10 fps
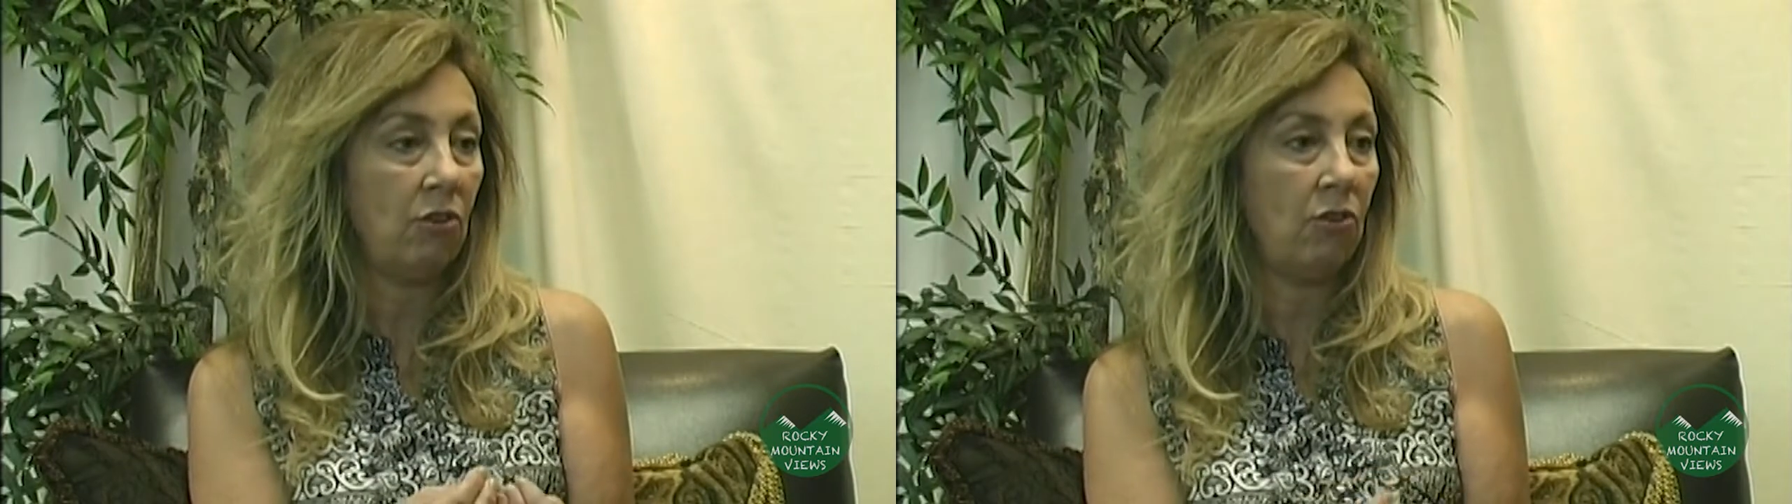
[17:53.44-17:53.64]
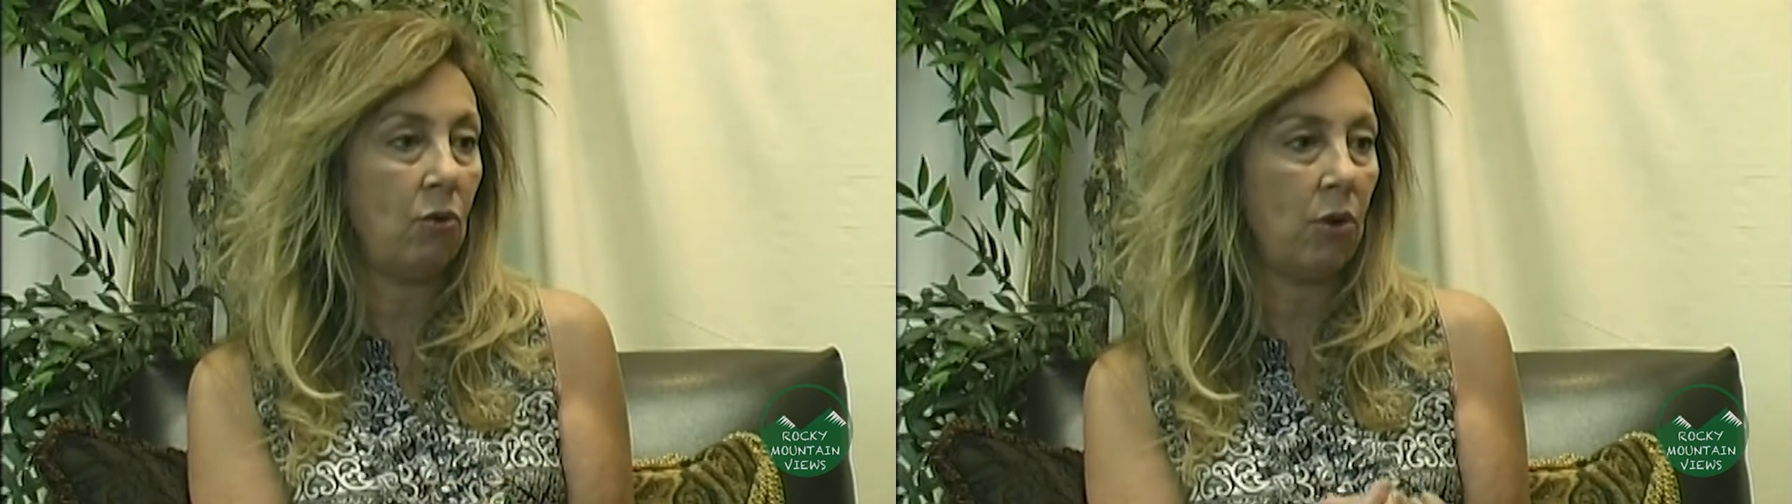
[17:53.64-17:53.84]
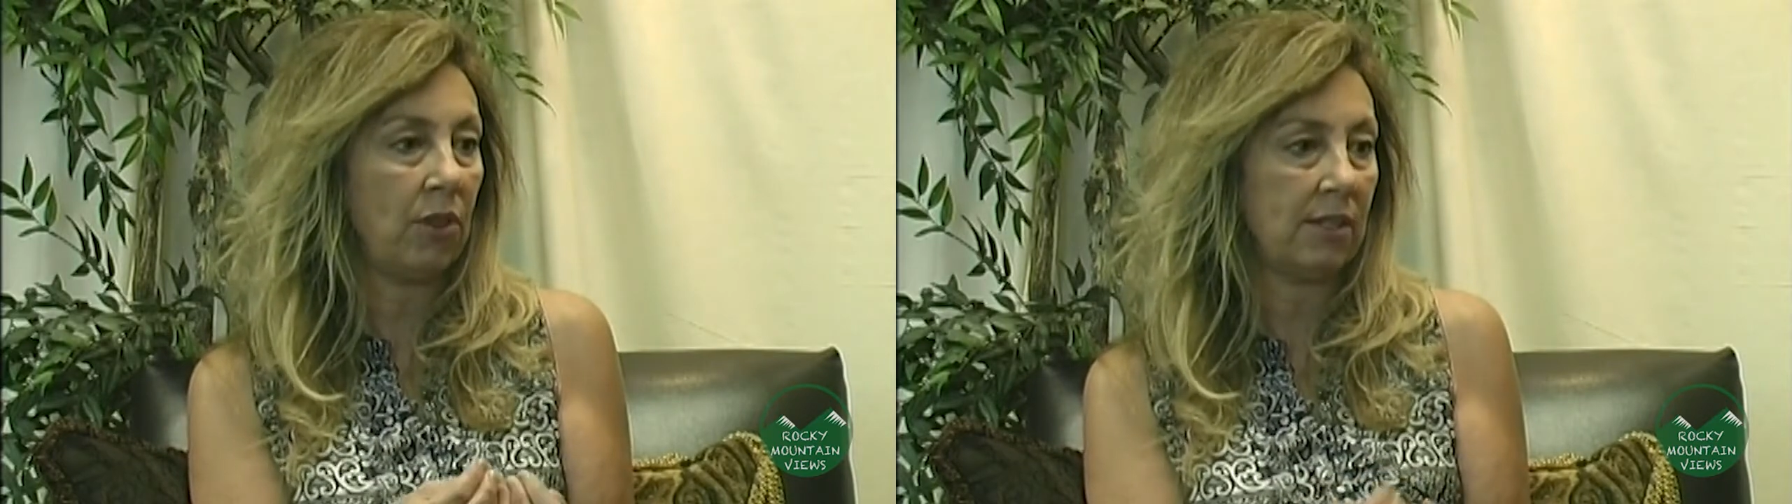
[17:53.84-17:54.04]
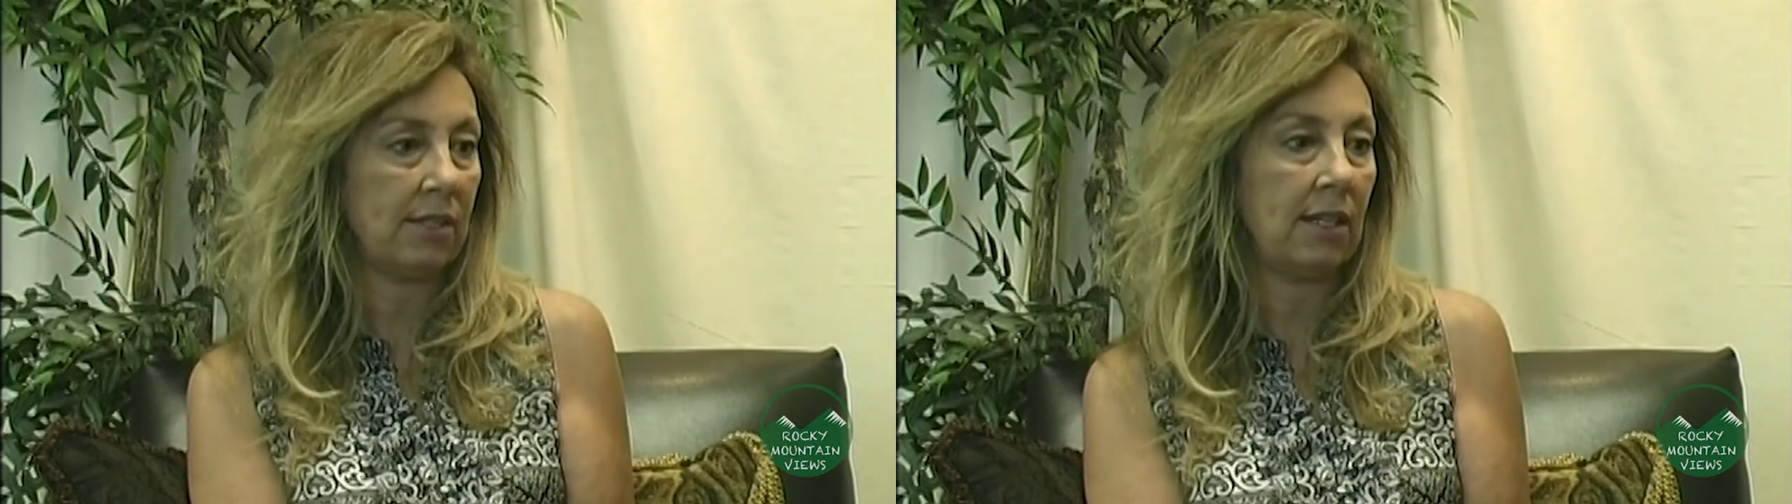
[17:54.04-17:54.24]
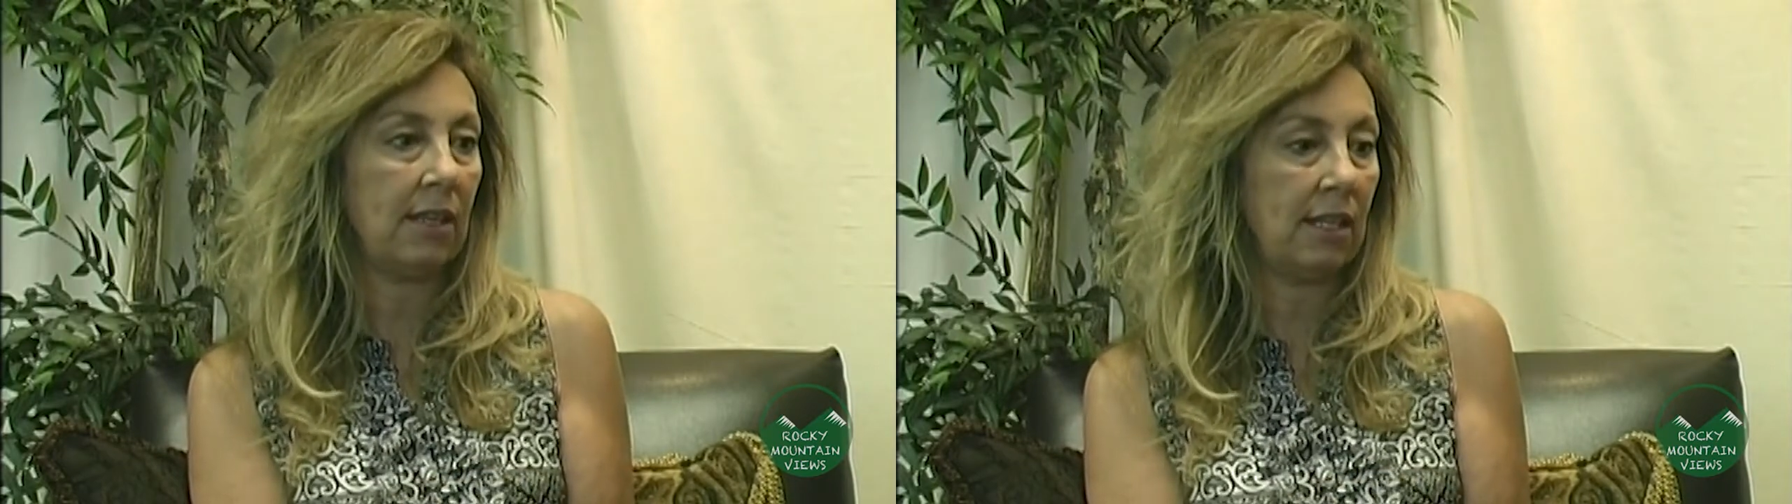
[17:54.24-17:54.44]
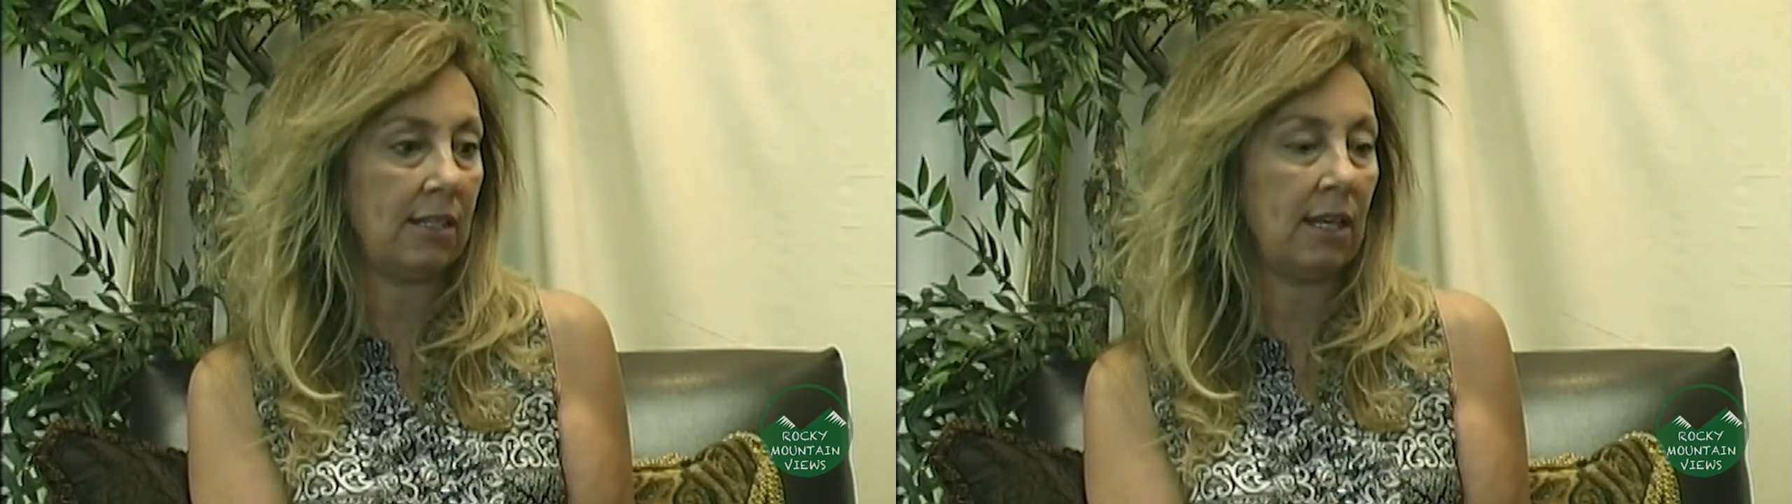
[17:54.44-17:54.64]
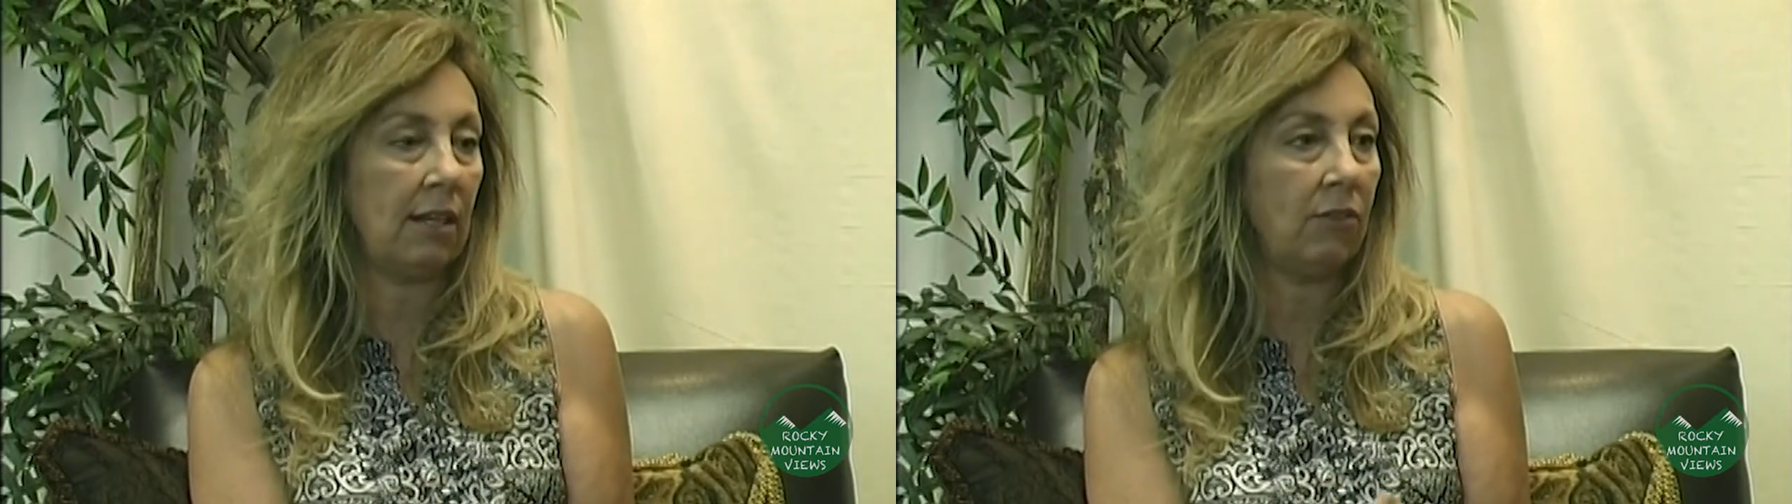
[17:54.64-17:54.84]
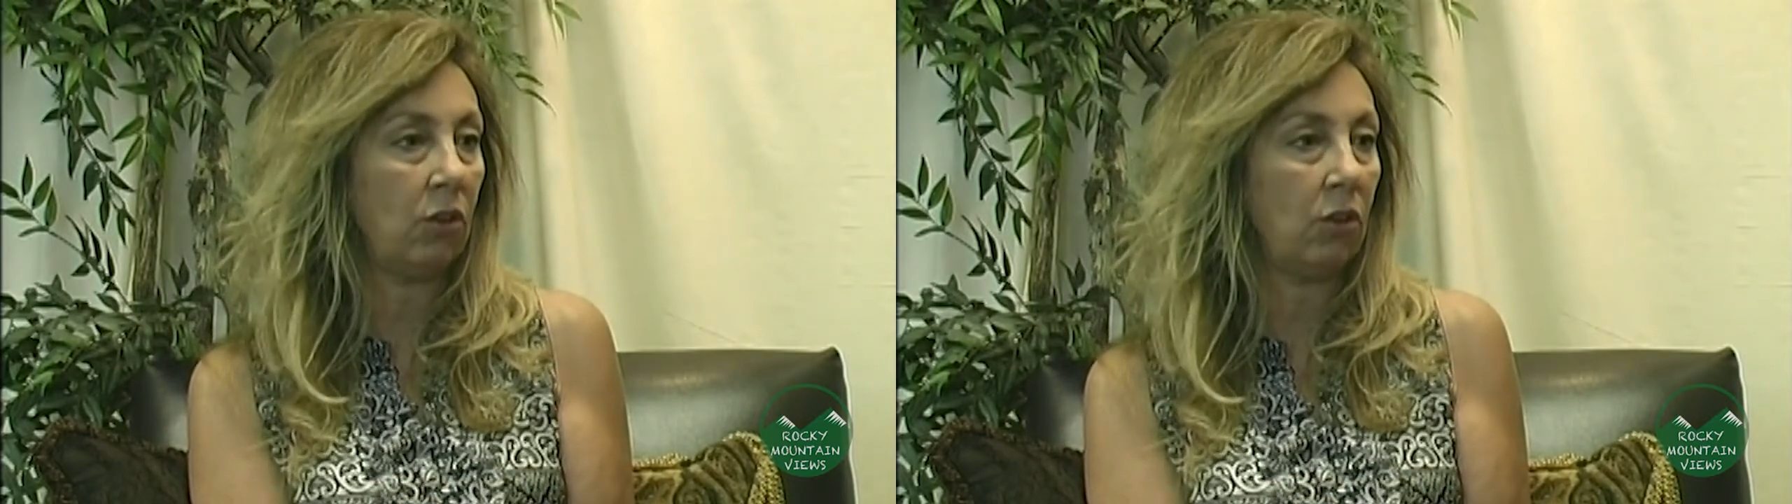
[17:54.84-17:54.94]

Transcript: for these Native